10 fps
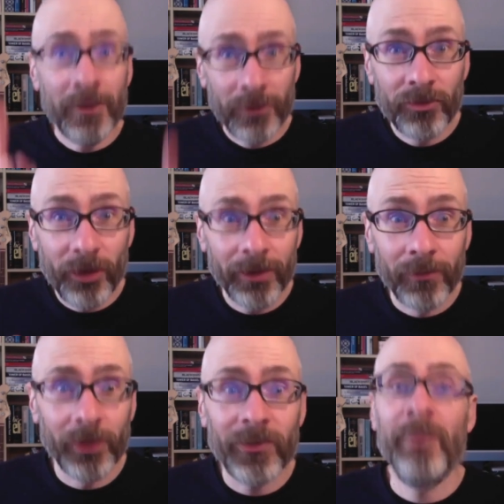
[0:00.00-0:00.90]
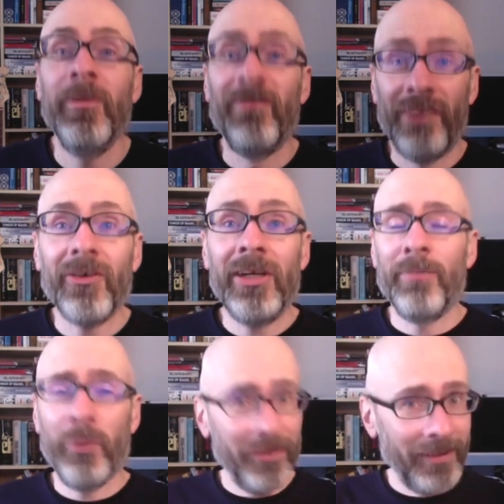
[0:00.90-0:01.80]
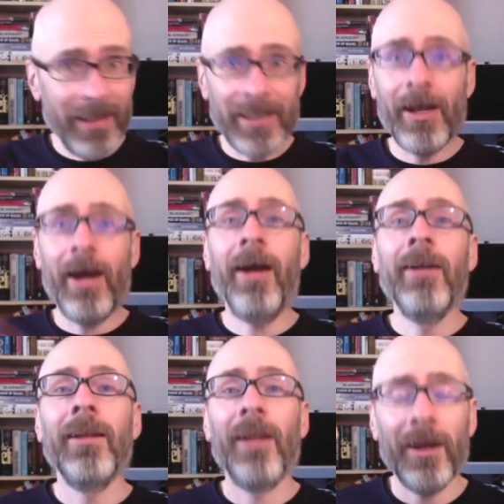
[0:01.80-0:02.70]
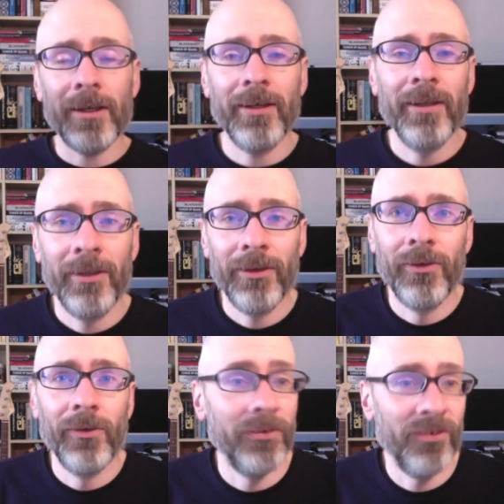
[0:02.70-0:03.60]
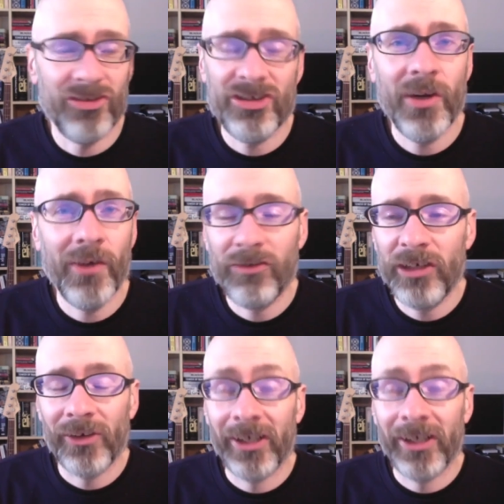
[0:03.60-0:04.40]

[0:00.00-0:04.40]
The jargon words can be very important. They can unlock the doors. Geoengineering.